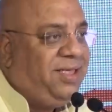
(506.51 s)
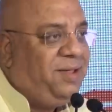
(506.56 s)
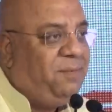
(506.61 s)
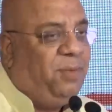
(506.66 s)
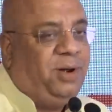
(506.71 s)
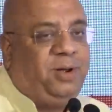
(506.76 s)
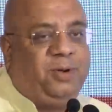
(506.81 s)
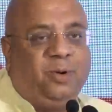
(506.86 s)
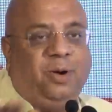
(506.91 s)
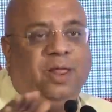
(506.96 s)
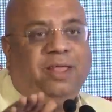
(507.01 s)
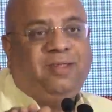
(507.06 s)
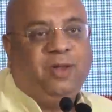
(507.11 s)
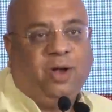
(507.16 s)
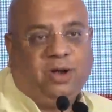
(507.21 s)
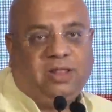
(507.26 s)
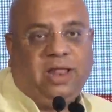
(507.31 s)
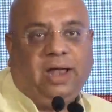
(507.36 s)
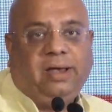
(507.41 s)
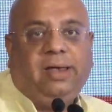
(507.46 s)
But today is
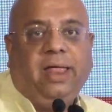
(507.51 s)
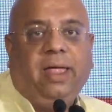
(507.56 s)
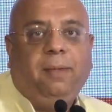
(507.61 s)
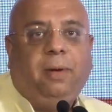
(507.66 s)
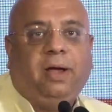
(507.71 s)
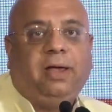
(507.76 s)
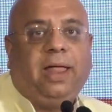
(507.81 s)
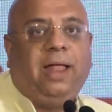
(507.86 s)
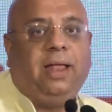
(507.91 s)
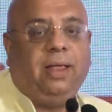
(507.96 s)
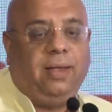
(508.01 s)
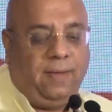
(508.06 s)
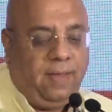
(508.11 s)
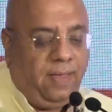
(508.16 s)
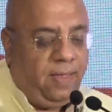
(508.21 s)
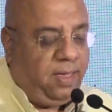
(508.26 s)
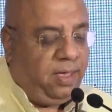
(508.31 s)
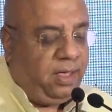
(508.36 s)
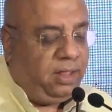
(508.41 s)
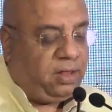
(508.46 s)
not that day, but I,
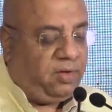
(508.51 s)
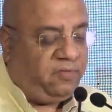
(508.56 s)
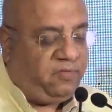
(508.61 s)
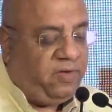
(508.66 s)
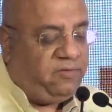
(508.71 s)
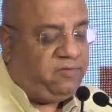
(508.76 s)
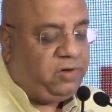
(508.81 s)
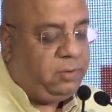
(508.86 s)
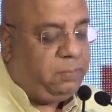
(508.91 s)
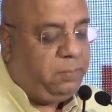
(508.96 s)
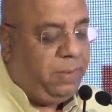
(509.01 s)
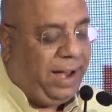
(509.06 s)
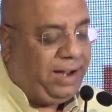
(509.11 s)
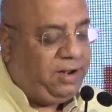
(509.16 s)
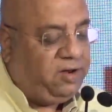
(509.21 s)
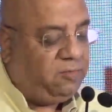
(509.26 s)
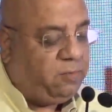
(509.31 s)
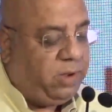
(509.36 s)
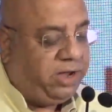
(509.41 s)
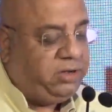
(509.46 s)
it's a favorite
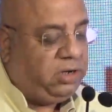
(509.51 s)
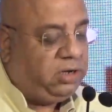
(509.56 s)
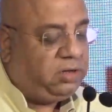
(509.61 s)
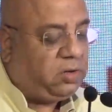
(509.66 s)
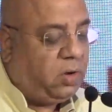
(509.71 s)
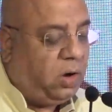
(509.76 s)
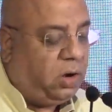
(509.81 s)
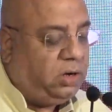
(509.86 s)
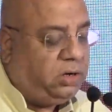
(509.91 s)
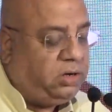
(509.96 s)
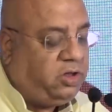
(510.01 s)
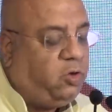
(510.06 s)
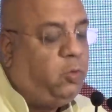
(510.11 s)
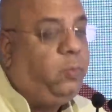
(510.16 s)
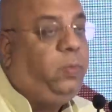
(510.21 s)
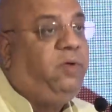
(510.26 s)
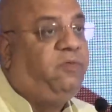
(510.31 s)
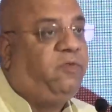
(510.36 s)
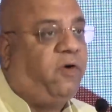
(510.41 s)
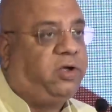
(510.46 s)
band of mine. It's called
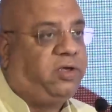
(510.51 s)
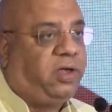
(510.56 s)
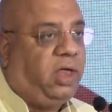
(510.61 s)
UB40.